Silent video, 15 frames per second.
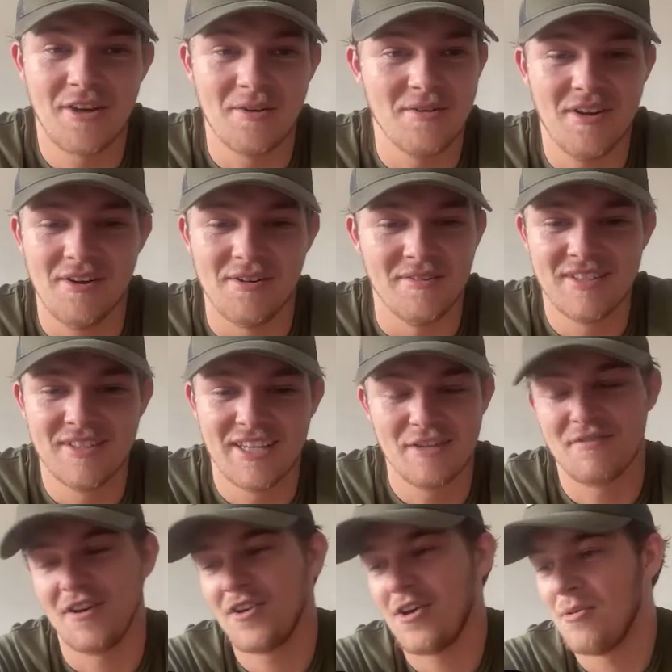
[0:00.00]
don't know
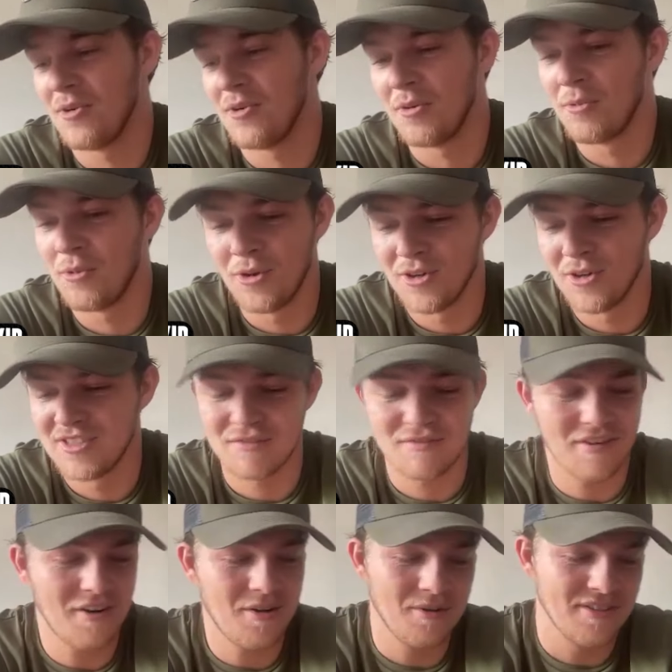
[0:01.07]
if i don't want awards
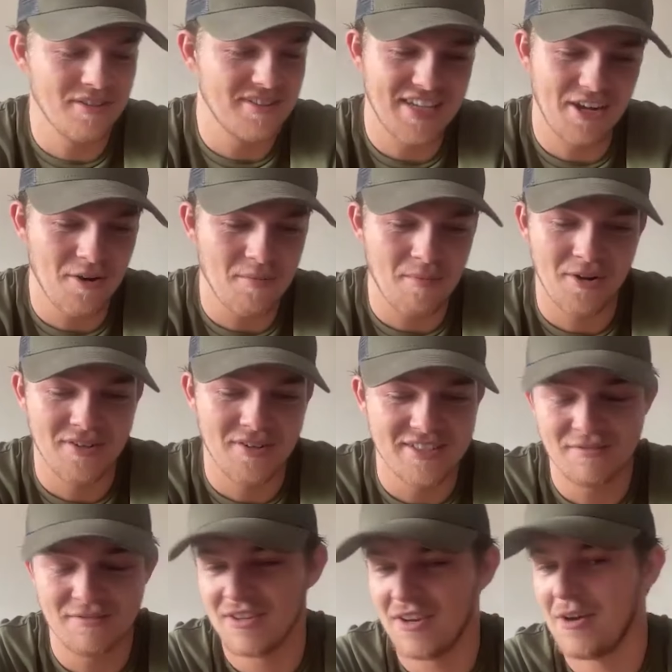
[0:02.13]
if i don't want
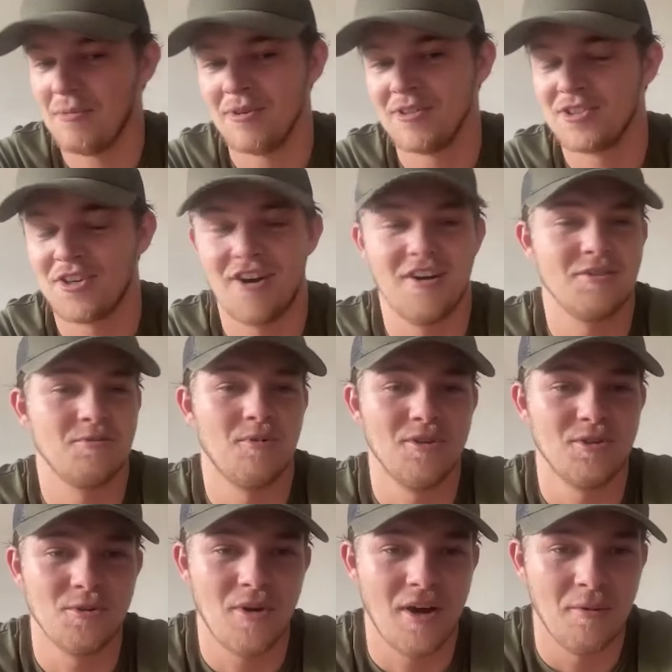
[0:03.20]
ceremonies if i don't want charts
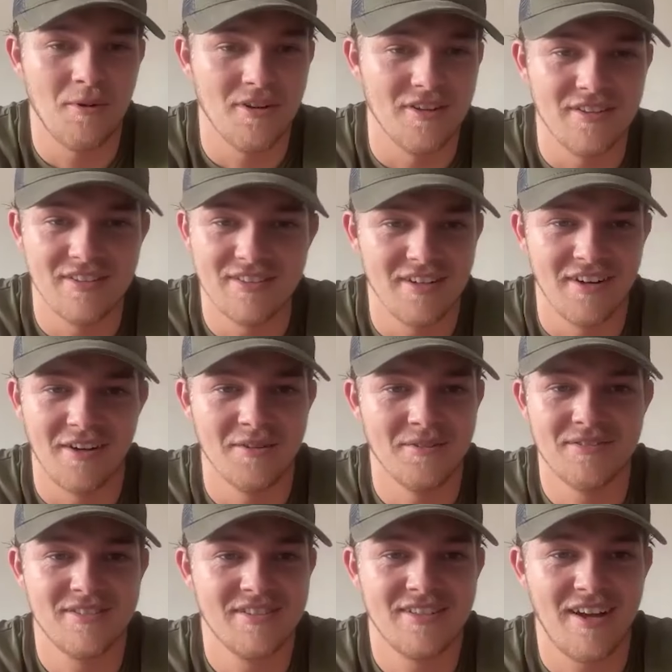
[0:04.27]
what do i want you
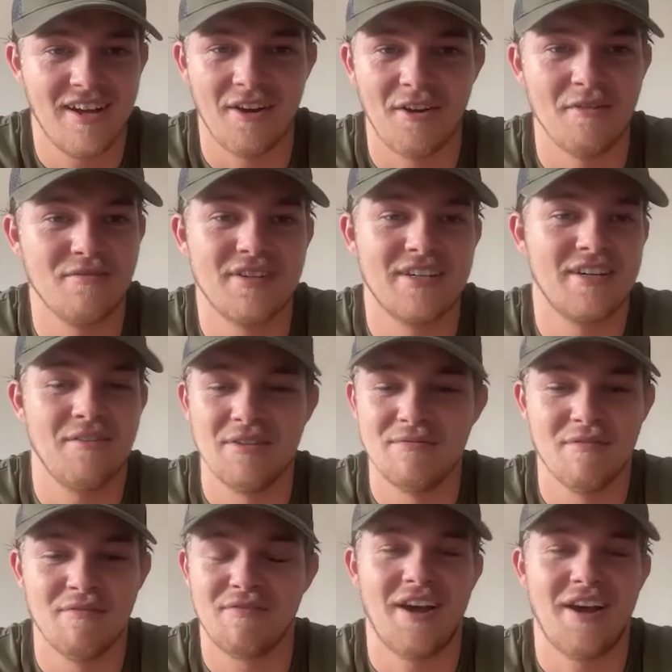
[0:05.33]
know i don't think i've
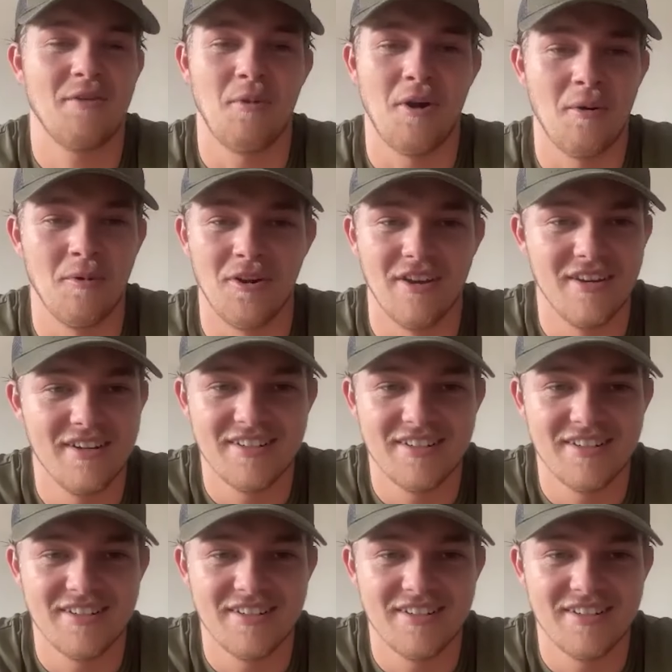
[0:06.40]
even found what i want